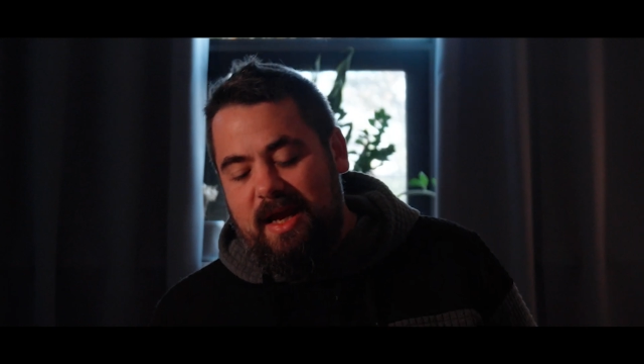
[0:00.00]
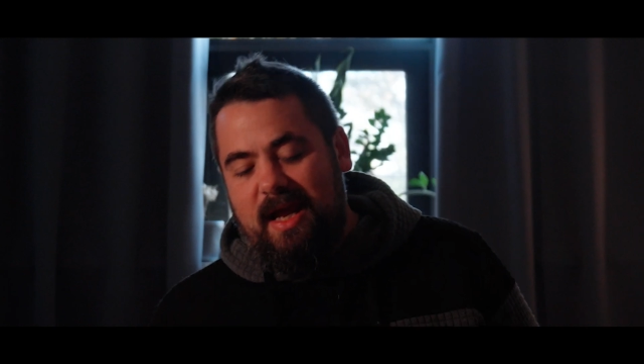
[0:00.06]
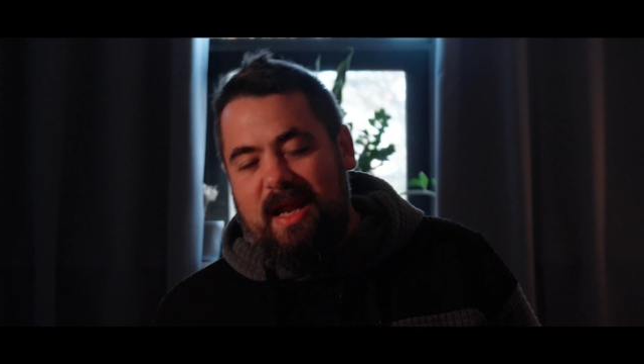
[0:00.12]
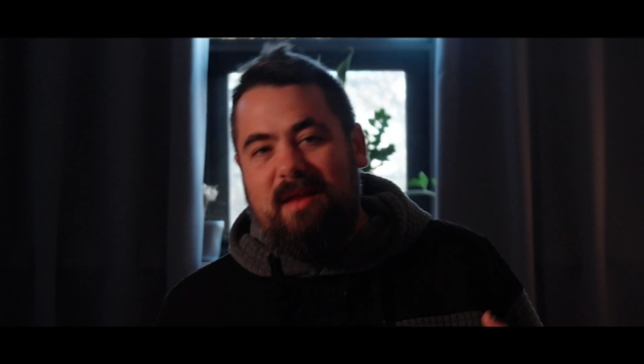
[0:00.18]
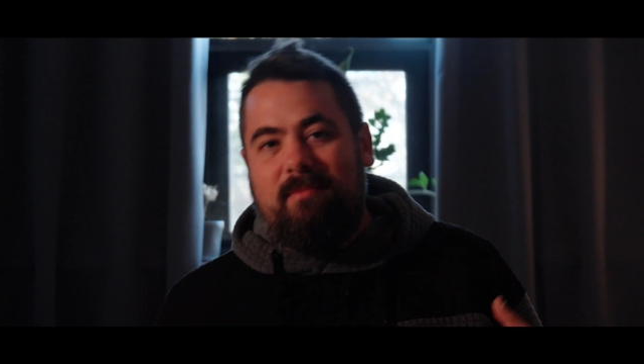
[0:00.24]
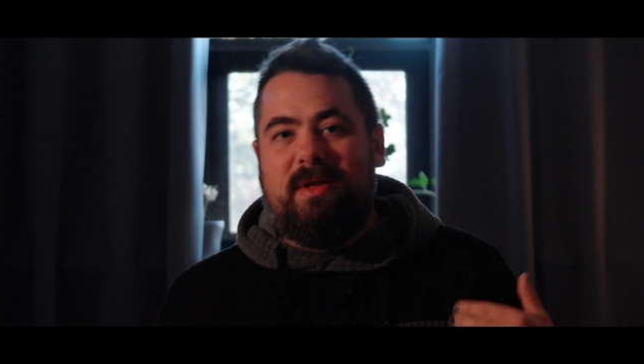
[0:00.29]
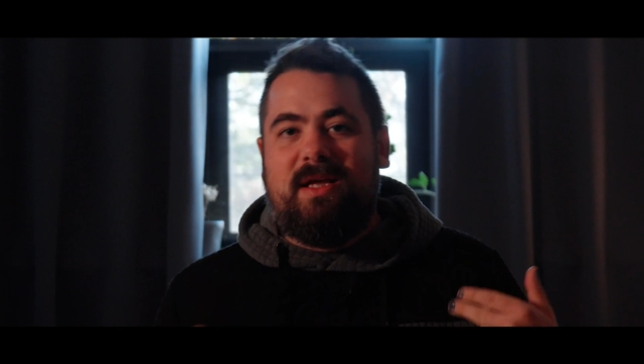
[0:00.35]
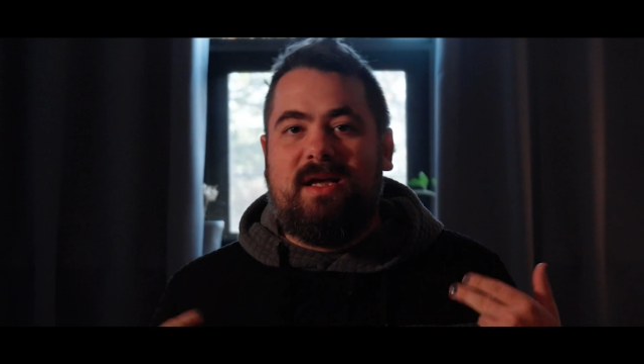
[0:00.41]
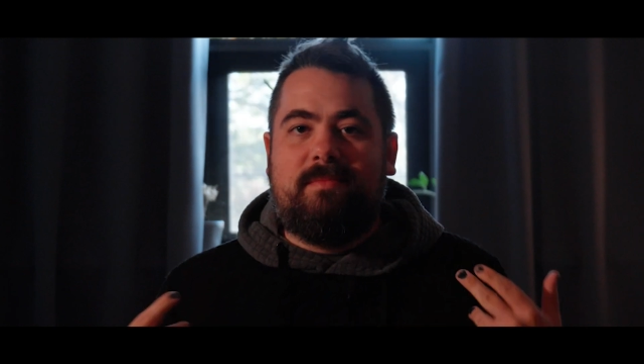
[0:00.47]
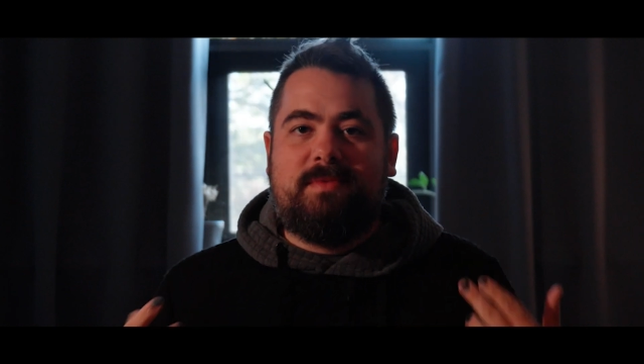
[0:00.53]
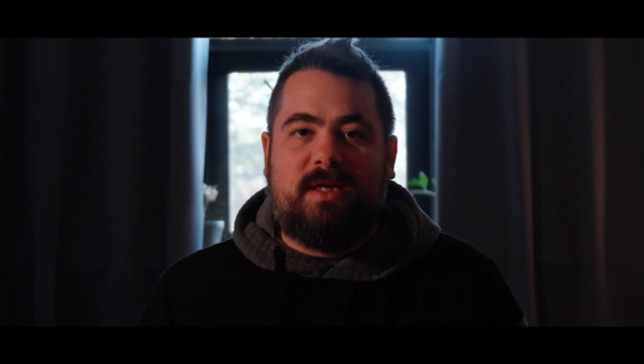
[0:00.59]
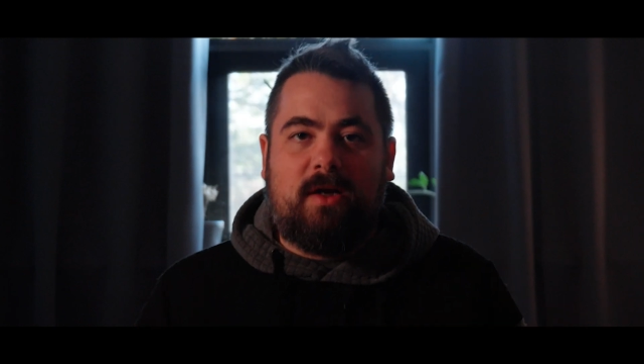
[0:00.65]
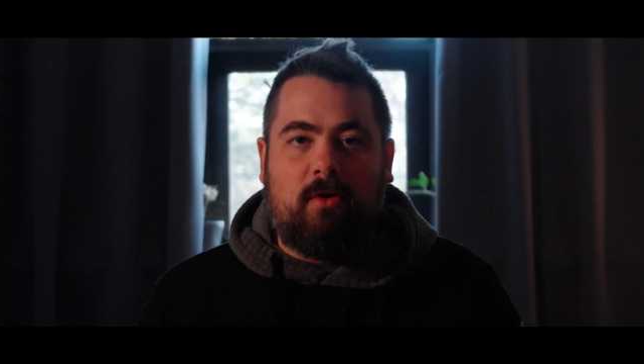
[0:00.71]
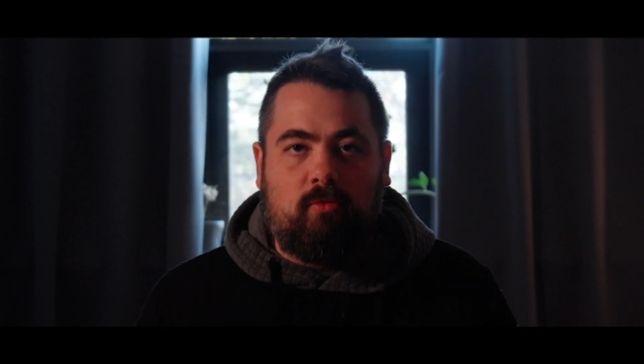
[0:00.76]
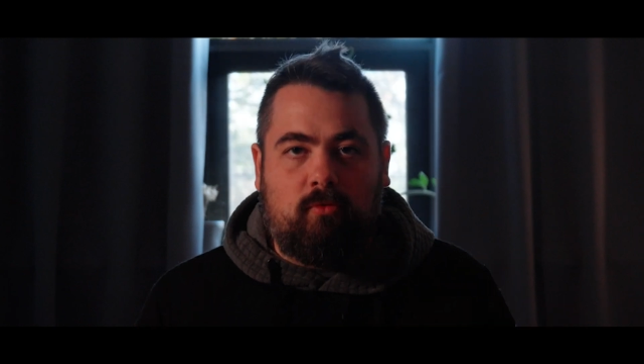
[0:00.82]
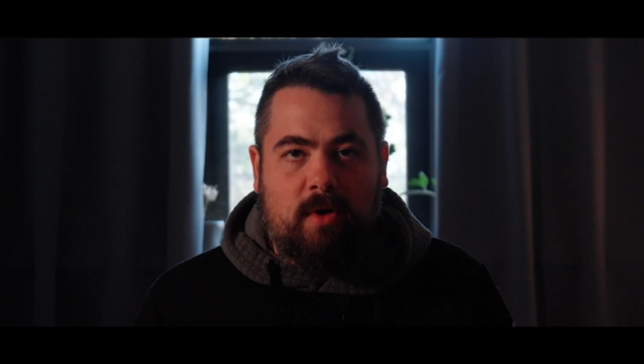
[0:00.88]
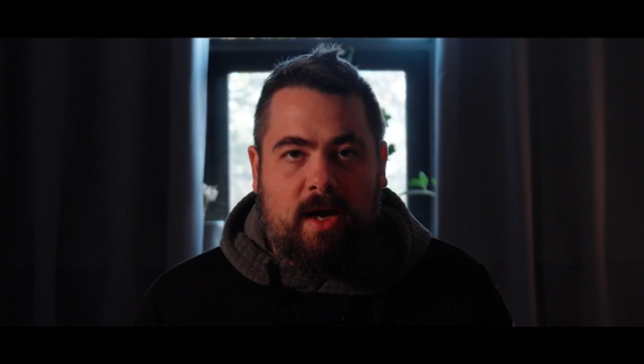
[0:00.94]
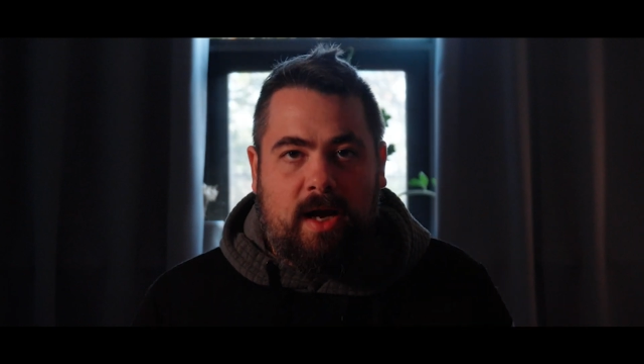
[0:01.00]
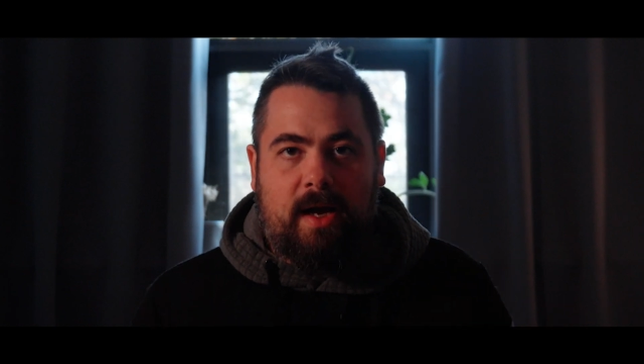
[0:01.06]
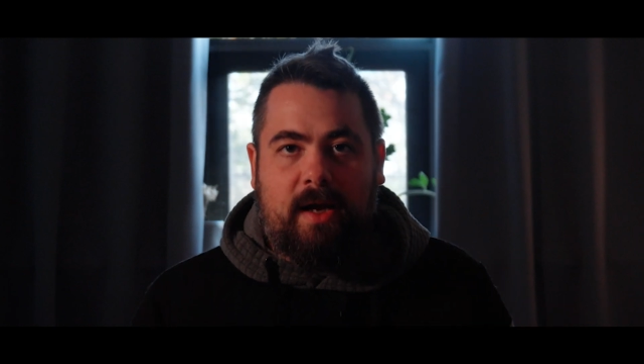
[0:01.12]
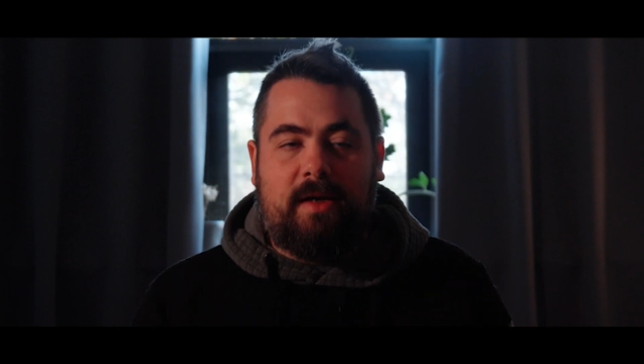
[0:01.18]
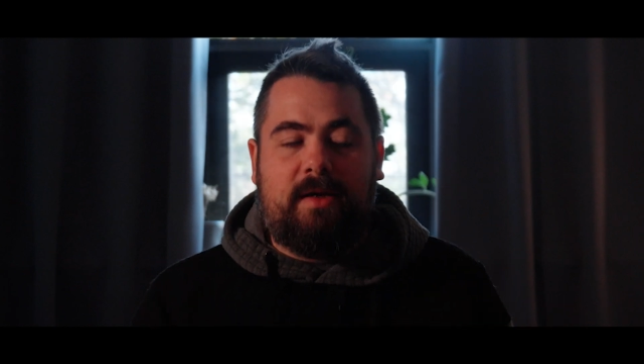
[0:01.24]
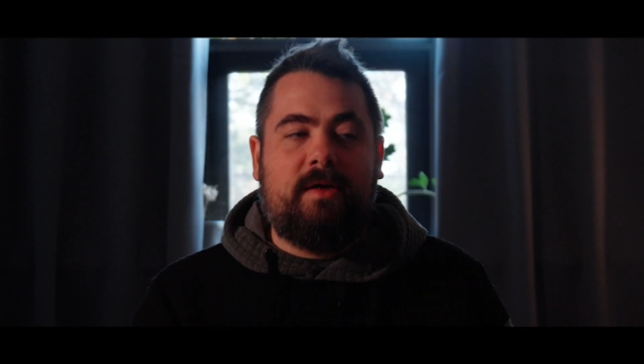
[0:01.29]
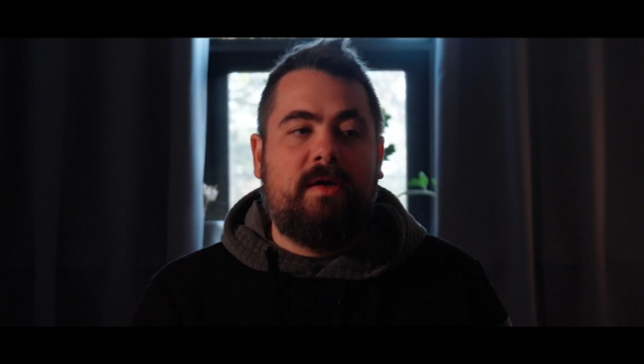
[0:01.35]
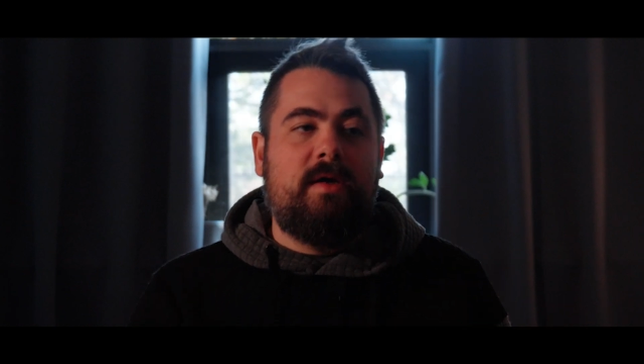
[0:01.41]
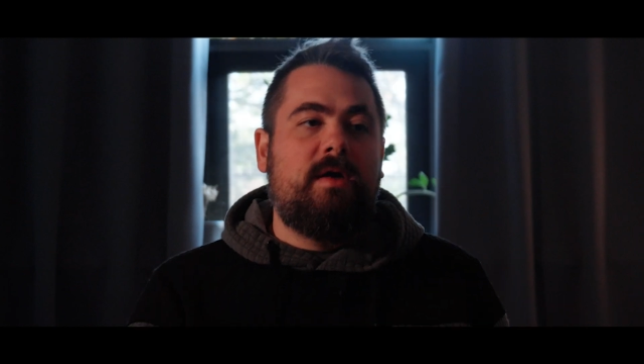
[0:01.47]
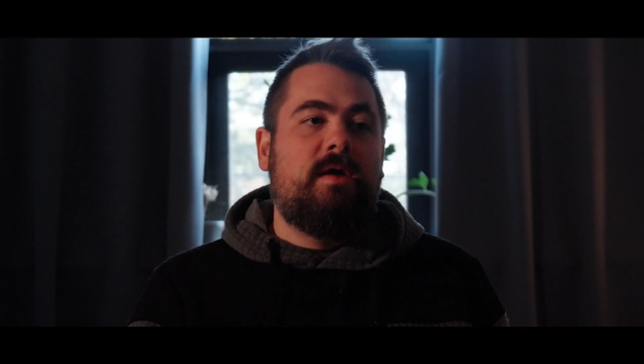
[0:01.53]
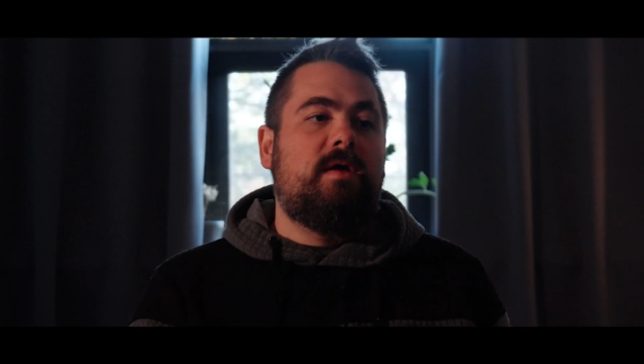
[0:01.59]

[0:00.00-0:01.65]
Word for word: and it becomes a grind.